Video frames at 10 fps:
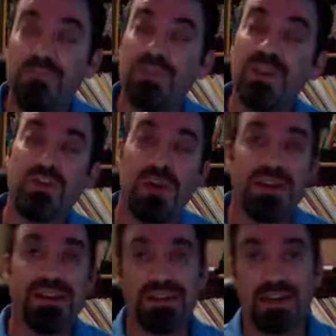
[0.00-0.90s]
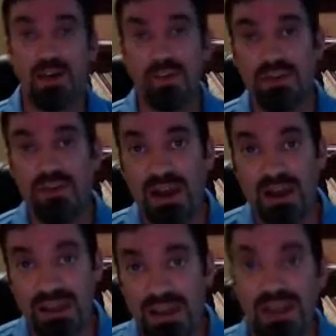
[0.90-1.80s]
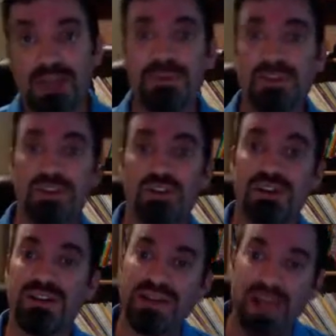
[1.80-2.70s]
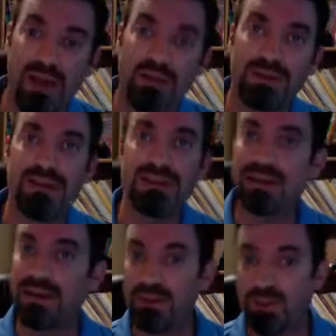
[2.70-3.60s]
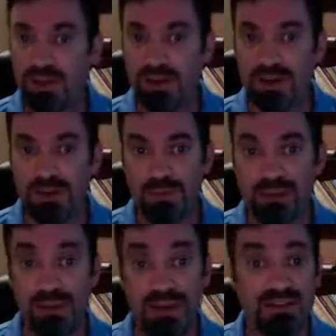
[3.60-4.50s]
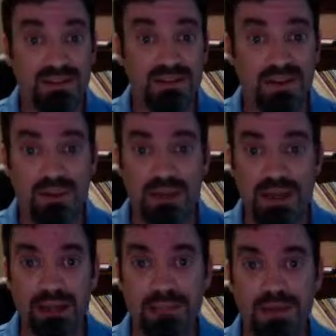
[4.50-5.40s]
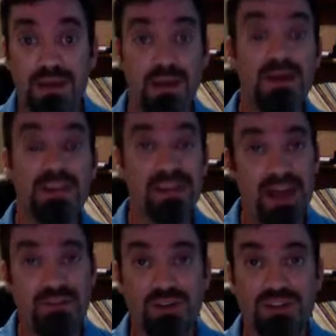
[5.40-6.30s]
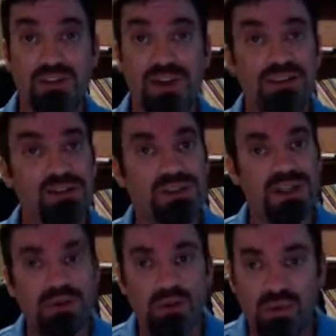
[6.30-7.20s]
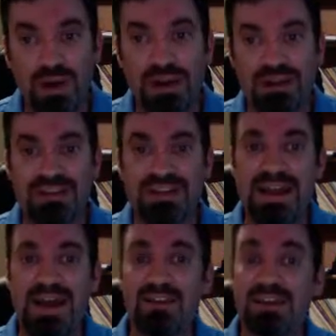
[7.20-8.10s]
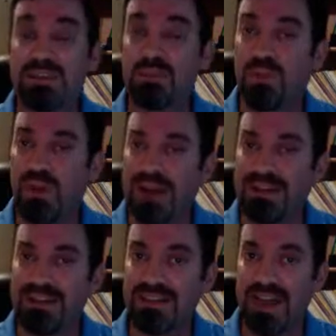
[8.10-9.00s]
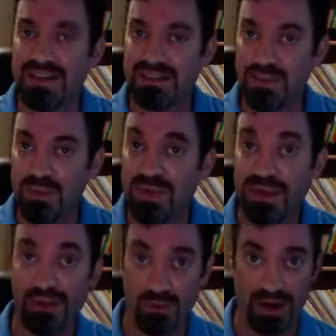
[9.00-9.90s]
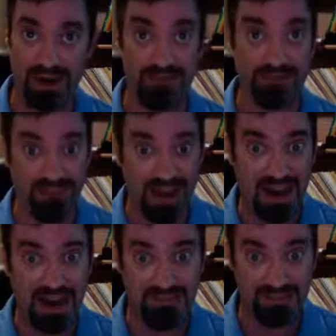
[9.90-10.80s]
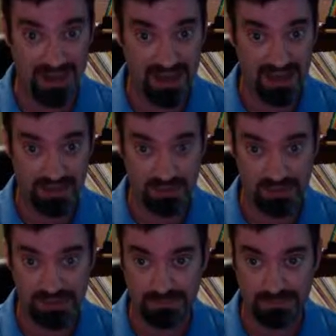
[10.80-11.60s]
Then you might need to help with finding a hand position and counting and getting their finger numbers correct and the note names. Then after it's correct, you say, great, now let's practice that until we get it right 5 times.